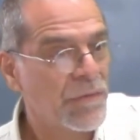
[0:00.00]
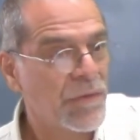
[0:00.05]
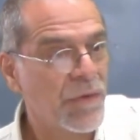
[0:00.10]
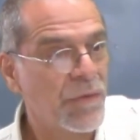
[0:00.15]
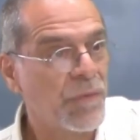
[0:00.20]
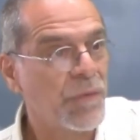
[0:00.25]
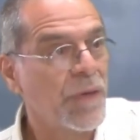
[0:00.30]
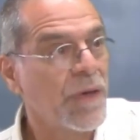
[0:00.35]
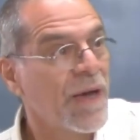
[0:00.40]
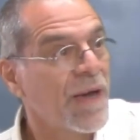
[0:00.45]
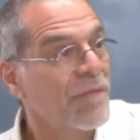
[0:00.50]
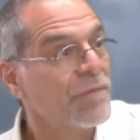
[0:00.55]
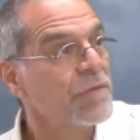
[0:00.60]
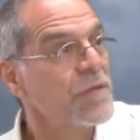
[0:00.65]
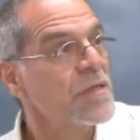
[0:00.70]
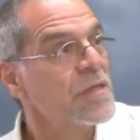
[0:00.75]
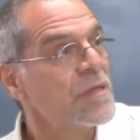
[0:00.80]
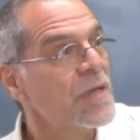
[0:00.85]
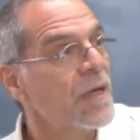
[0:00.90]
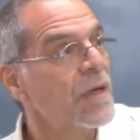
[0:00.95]
that we have
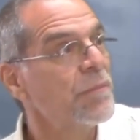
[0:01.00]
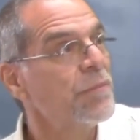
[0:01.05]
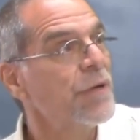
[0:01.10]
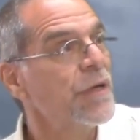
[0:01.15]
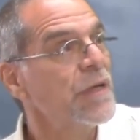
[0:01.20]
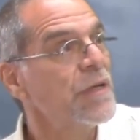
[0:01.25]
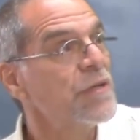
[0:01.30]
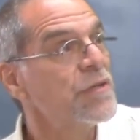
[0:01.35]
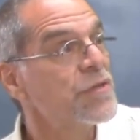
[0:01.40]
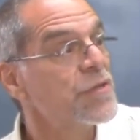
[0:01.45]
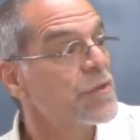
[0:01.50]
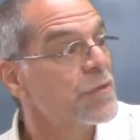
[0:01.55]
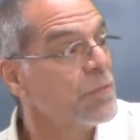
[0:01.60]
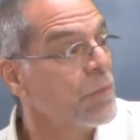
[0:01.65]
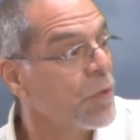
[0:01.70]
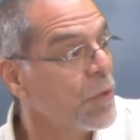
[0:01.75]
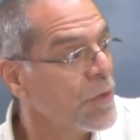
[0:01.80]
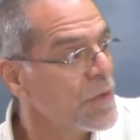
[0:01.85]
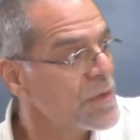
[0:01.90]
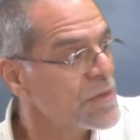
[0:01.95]
to celebrate the
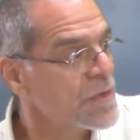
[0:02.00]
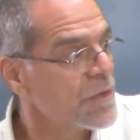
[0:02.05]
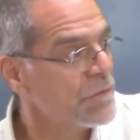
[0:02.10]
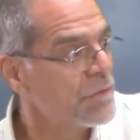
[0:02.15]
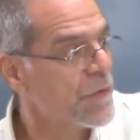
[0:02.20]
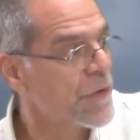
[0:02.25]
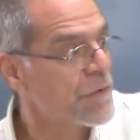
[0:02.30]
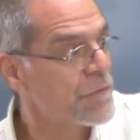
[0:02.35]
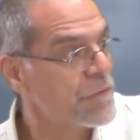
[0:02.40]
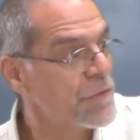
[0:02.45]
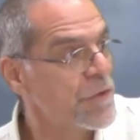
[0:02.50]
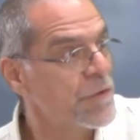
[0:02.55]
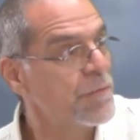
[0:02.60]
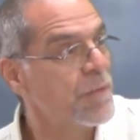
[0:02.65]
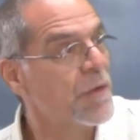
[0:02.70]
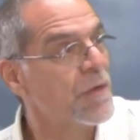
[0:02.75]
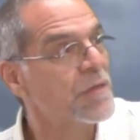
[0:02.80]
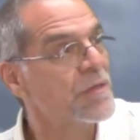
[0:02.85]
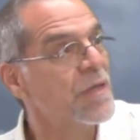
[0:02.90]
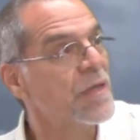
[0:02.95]
smallest of victories
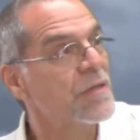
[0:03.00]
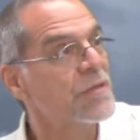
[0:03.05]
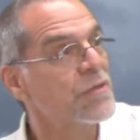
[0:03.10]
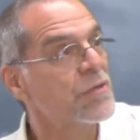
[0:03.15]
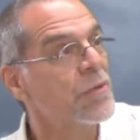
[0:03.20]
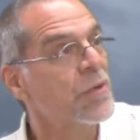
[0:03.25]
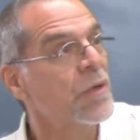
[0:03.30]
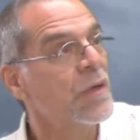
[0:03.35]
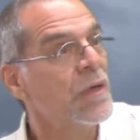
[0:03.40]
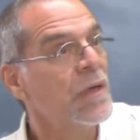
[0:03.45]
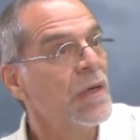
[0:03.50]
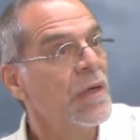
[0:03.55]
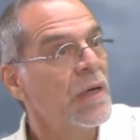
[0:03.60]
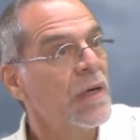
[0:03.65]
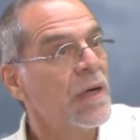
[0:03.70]
because they're so